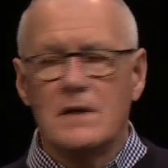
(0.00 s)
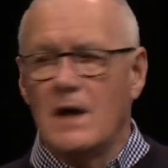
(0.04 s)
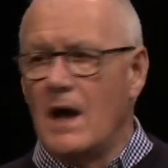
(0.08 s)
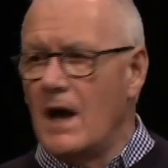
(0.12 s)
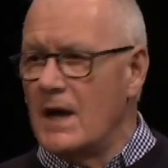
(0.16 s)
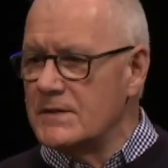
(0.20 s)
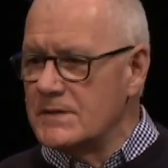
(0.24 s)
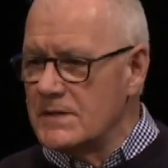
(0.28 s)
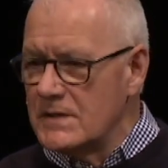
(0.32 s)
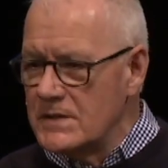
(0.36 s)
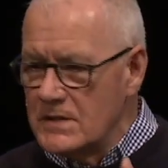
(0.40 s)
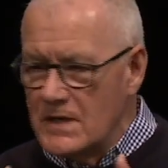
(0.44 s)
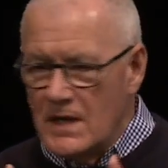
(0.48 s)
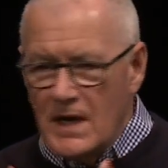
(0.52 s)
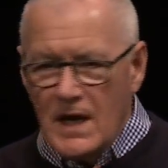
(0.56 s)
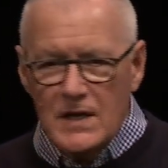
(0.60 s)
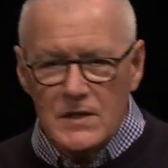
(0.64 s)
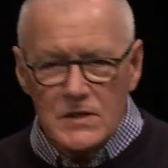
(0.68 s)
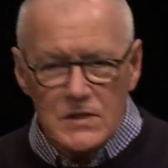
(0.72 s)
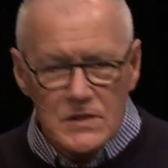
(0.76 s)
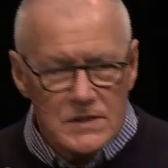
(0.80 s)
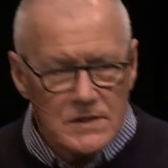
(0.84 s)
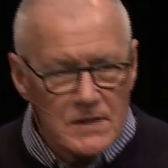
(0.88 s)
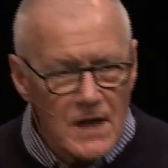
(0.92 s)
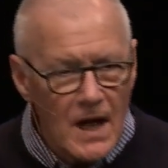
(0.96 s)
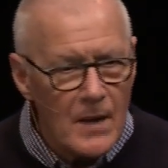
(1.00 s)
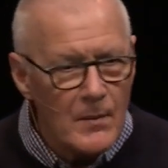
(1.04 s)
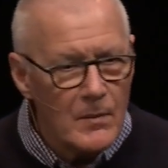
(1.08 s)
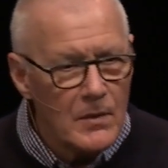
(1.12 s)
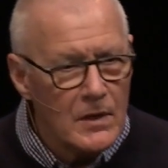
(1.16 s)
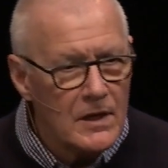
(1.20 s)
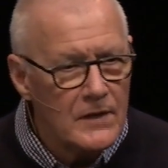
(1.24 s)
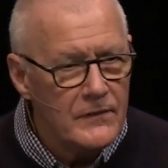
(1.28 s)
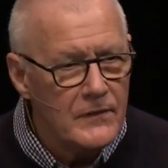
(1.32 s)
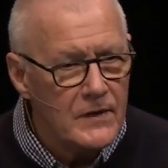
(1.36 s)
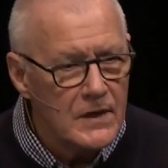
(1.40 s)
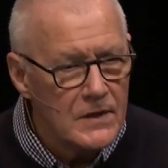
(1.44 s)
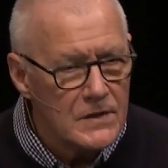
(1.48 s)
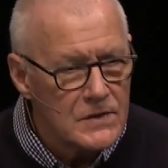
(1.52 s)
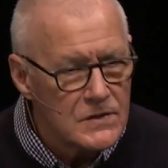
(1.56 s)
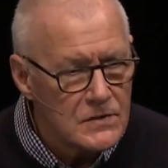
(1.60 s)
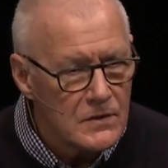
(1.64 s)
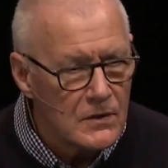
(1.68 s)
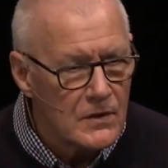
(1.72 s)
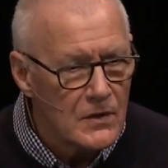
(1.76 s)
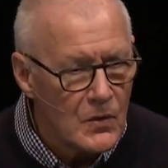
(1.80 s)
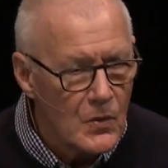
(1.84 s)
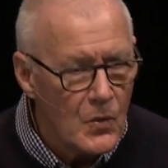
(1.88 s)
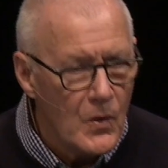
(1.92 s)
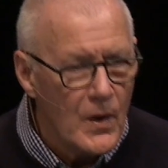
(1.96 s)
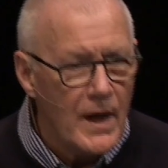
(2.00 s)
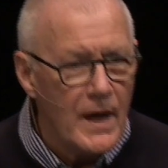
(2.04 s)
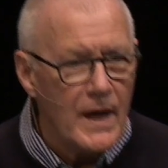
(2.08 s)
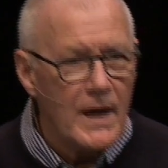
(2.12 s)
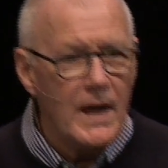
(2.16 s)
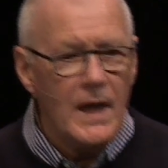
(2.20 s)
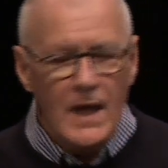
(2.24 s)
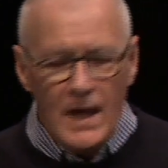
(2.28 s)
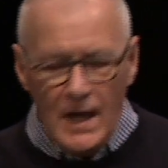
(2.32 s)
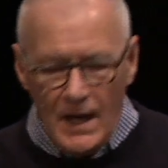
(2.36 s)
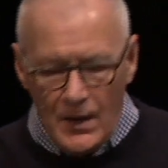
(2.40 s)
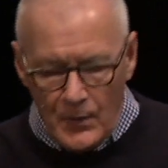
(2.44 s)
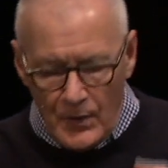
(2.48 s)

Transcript: God says you got to stop living a certain way,